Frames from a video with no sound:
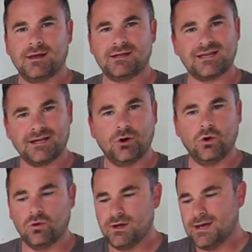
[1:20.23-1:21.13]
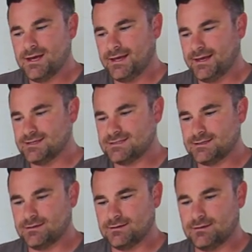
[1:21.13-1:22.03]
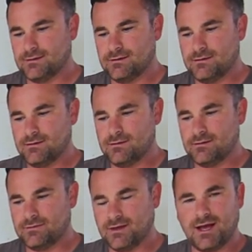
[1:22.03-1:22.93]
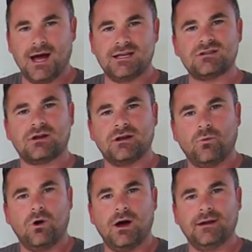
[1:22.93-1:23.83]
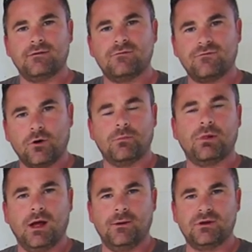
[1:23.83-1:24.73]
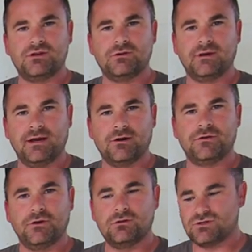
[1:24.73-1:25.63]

as I go is the guys are gonna want fir plywood to adhere to.